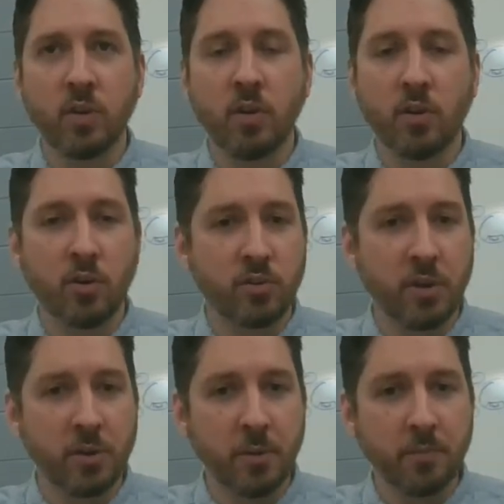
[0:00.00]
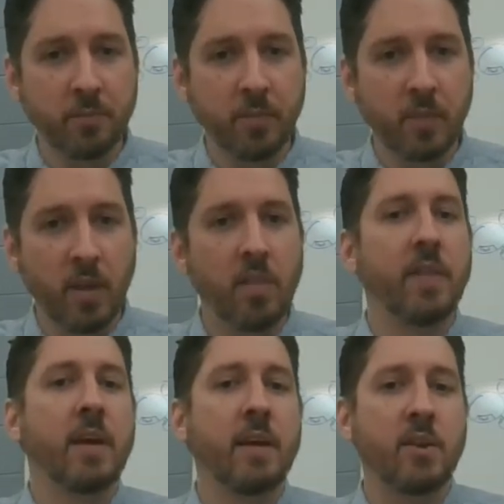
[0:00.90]
cooks dinner,
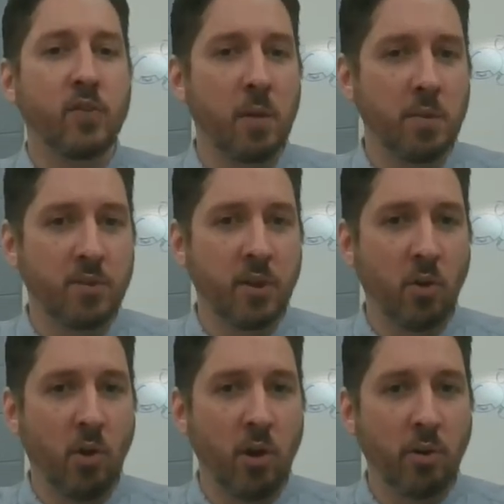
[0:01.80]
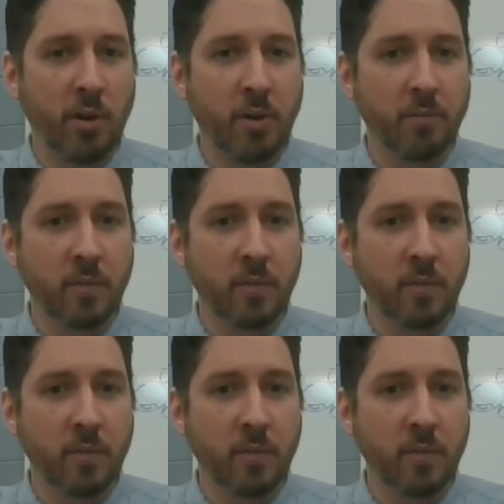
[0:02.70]
then his family is going to go hungry.